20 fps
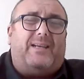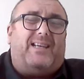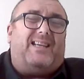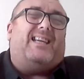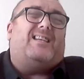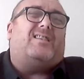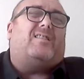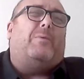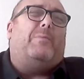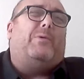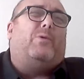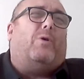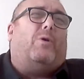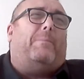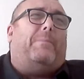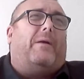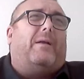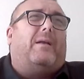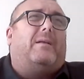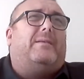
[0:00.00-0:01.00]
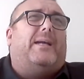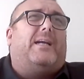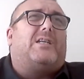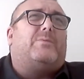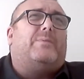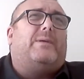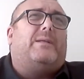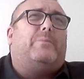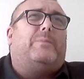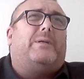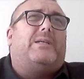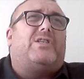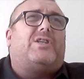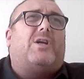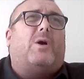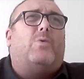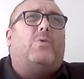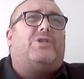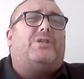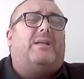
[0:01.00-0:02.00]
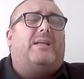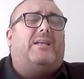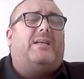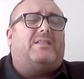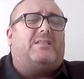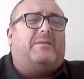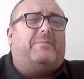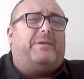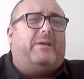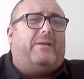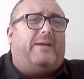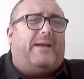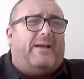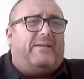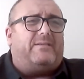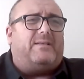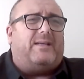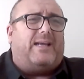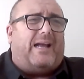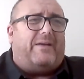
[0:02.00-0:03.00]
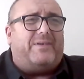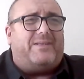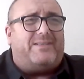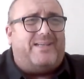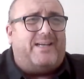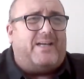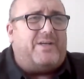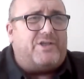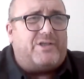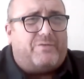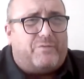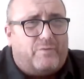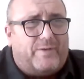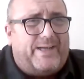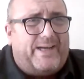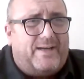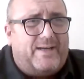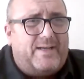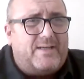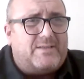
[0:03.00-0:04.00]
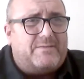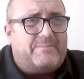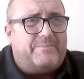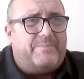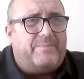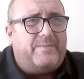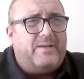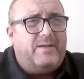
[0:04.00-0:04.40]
It's like with all politics. With socialism, you have to have a tinge of realism.